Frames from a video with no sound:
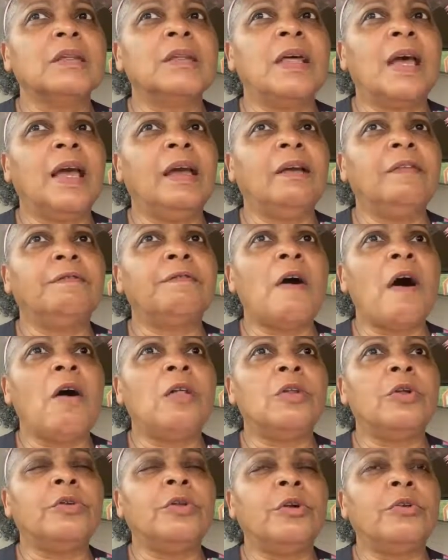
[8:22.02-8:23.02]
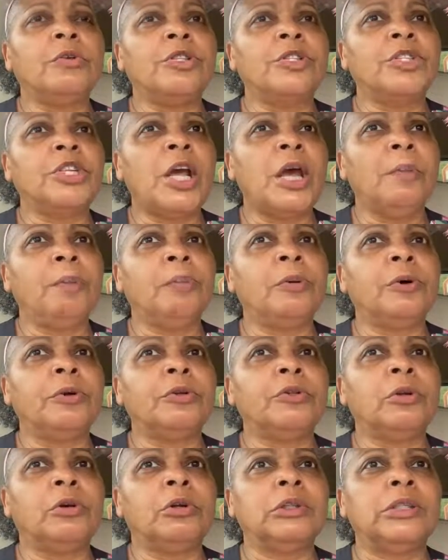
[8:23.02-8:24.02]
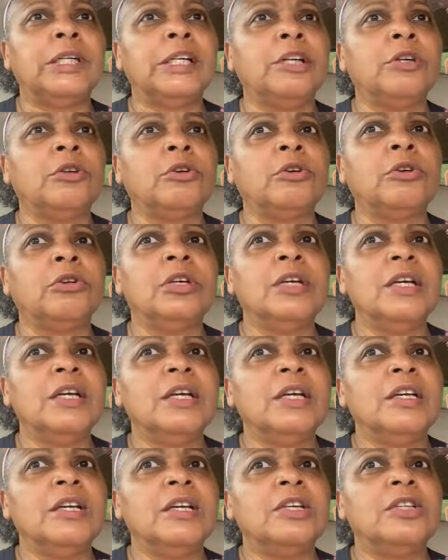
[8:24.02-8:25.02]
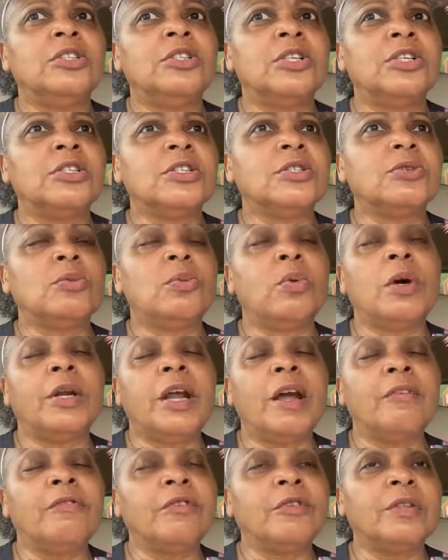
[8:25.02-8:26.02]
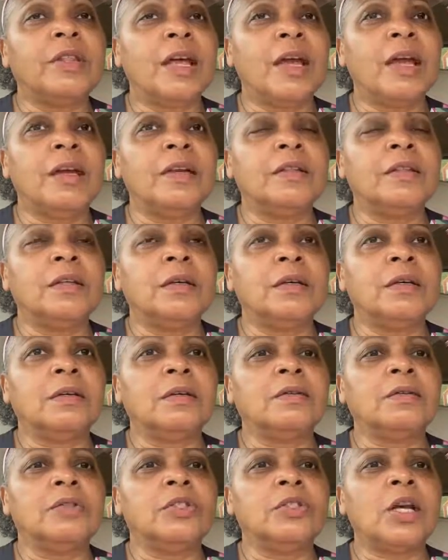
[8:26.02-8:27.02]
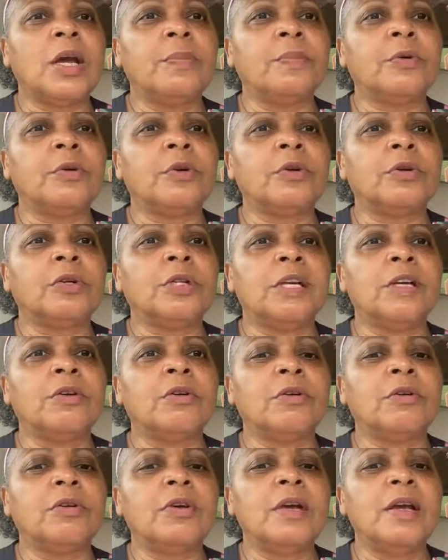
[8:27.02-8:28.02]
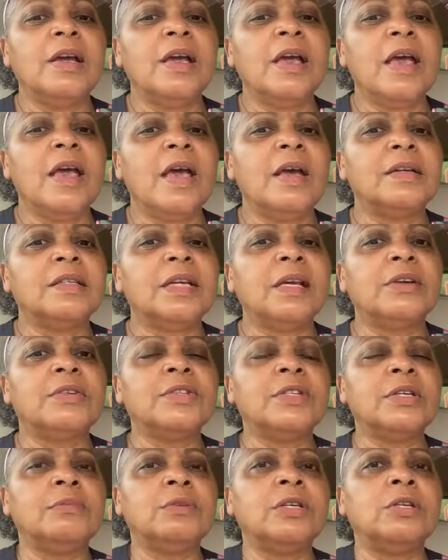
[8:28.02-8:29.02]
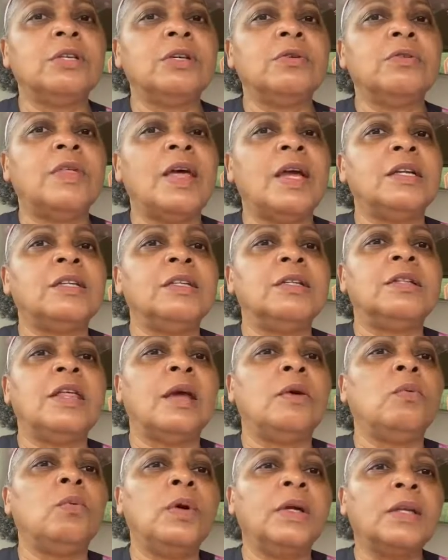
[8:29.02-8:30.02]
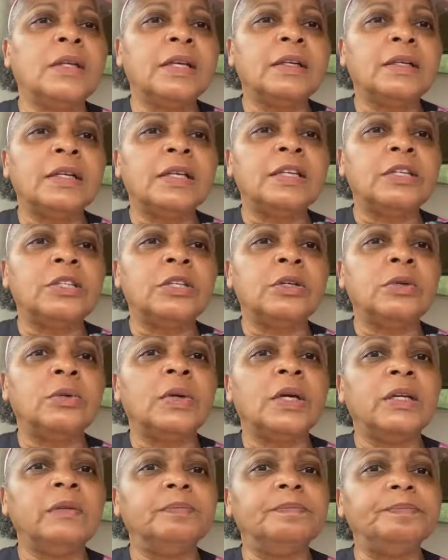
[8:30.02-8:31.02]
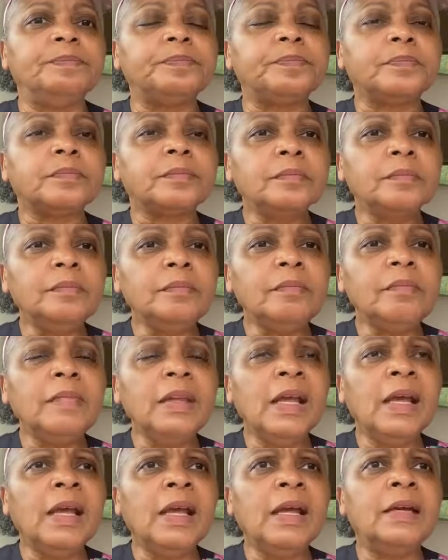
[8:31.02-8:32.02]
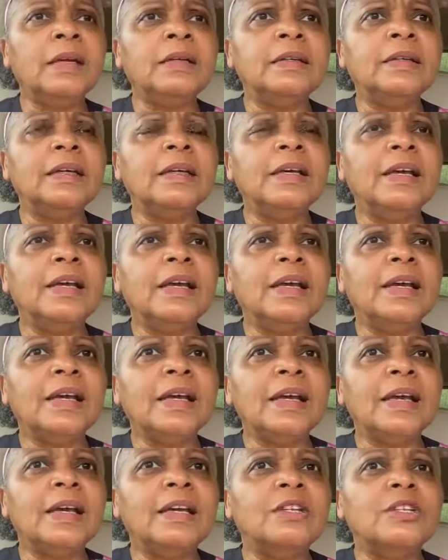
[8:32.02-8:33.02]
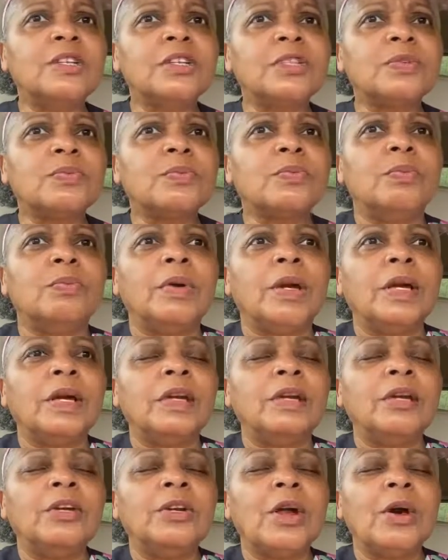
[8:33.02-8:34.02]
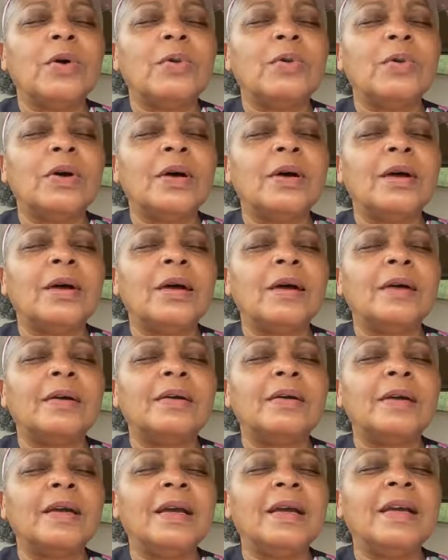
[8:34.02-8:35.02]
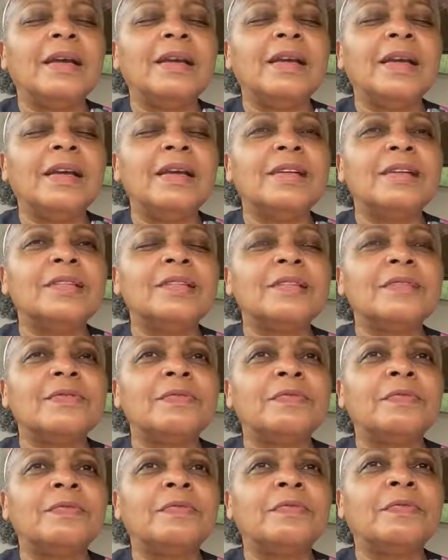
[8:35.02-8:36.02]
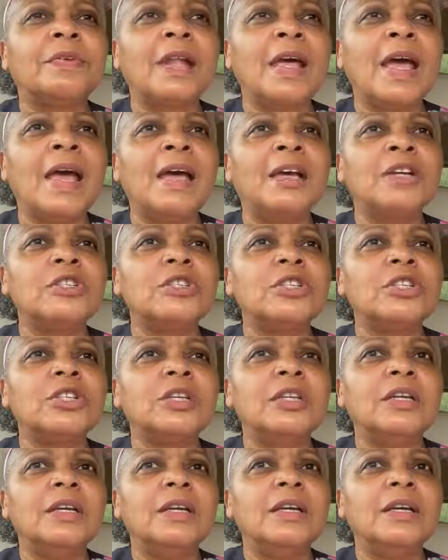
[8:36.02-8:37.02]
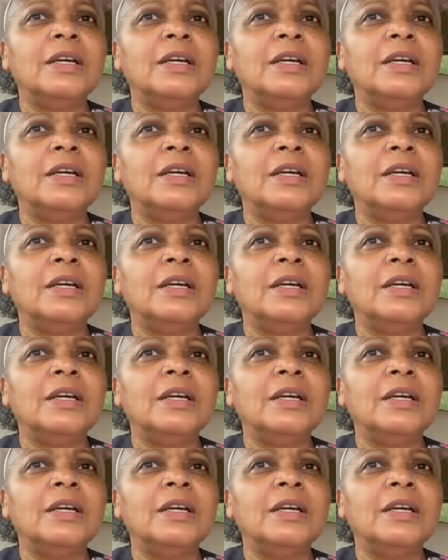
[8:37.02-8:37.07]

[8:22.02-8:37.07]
They follow their shepherd, their leader, just whatever they the shepherd or leader tells them to do, they they willingly do it. And he just, he, you know, uh, in his flesh,